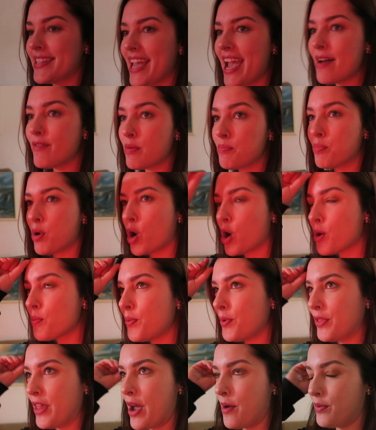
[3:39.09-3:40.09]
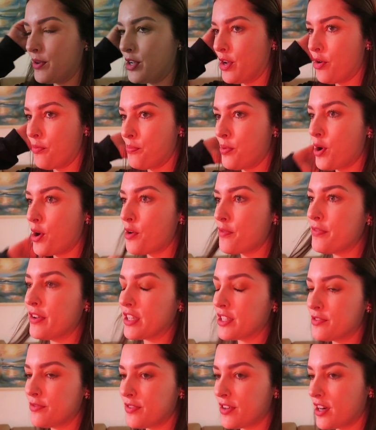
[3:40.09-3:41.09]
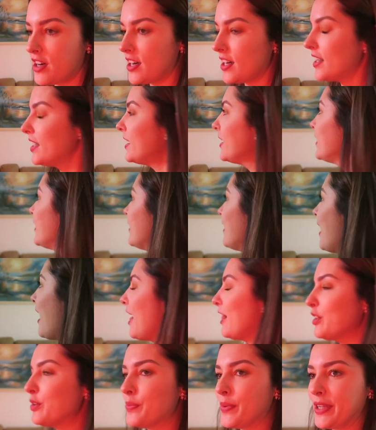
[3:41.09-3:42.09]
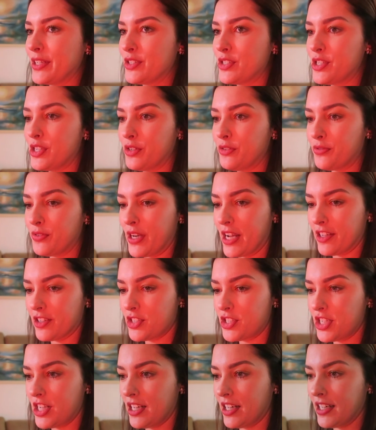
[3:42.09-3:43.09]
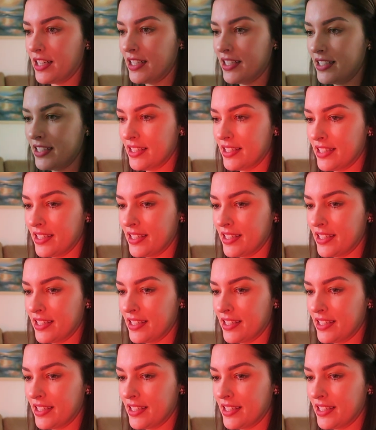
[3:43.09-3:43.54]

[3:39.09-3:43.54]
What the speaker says: They have a purple that would go perfect for Halloween too for next year.